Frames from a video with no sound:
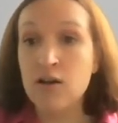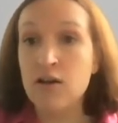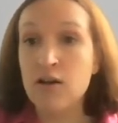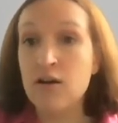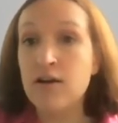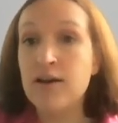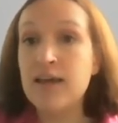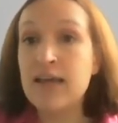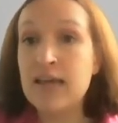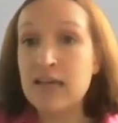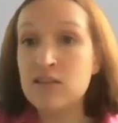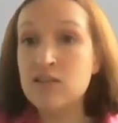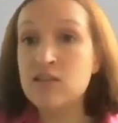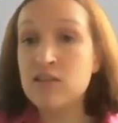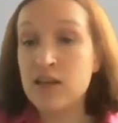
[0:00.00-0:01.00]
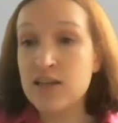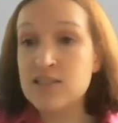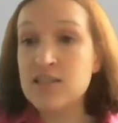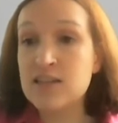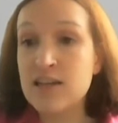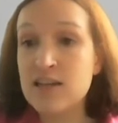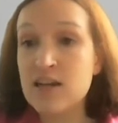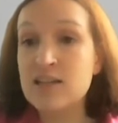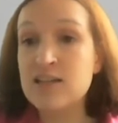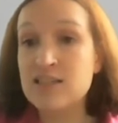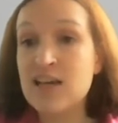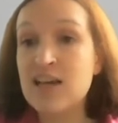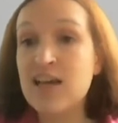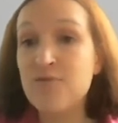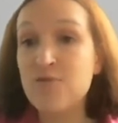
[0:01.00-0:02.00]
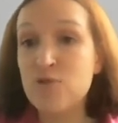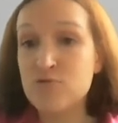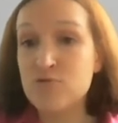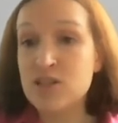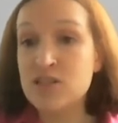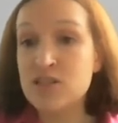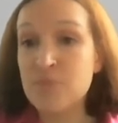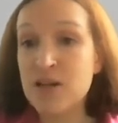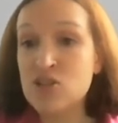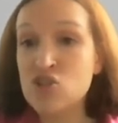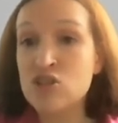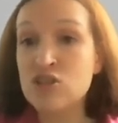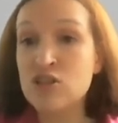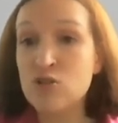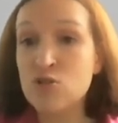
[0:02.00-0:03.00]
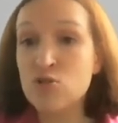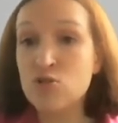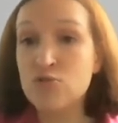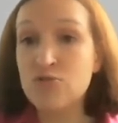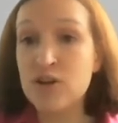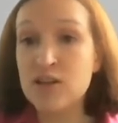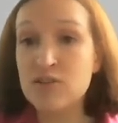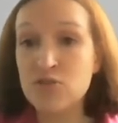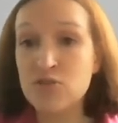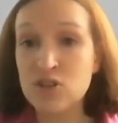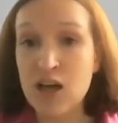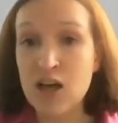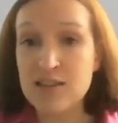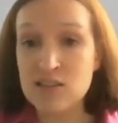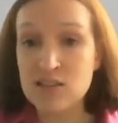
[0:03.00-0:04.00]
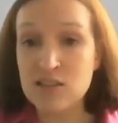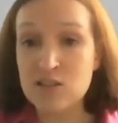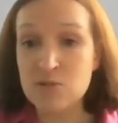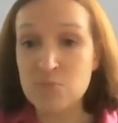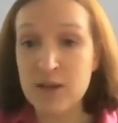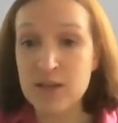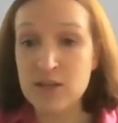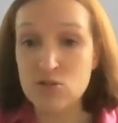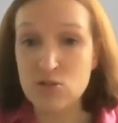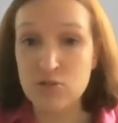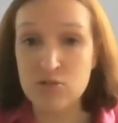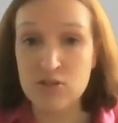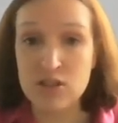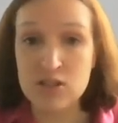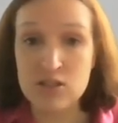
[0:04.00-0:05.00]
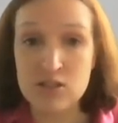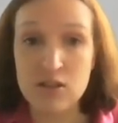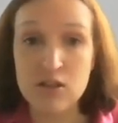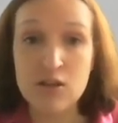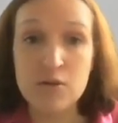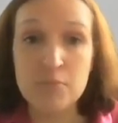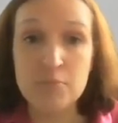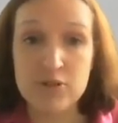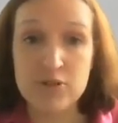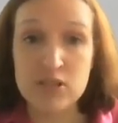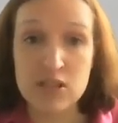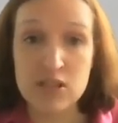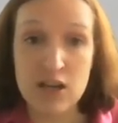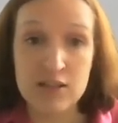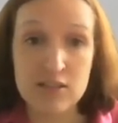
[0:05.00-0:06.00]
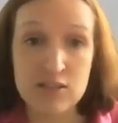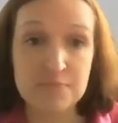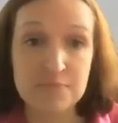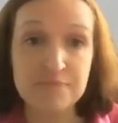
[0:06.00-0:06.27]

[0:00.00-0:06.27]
And as I have already mentioned, a lot of advertising is based on this precise